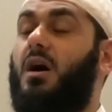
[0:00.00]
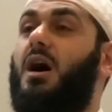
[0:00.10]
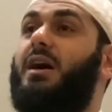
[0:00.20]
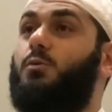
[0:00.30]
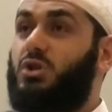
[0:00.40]

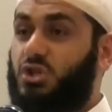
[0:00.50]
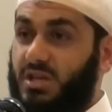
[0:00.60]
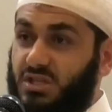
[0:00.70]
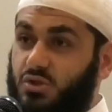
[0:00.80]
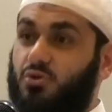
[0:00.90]
I wish
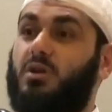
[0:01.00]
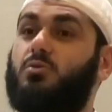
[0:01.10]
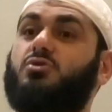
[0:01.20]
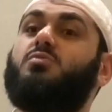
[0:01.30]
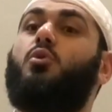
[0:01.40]
he
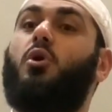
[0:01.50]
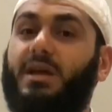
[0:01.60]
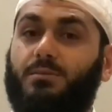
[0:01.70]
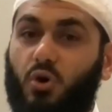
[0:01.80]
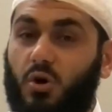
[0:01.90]
struggles more
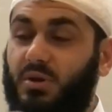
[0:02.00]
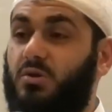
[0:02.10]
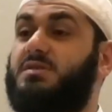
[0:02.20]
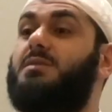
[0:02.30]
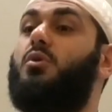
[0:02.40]
and more,
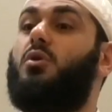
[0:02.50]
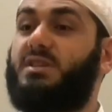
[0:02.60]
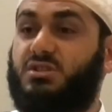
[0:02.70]
because the more he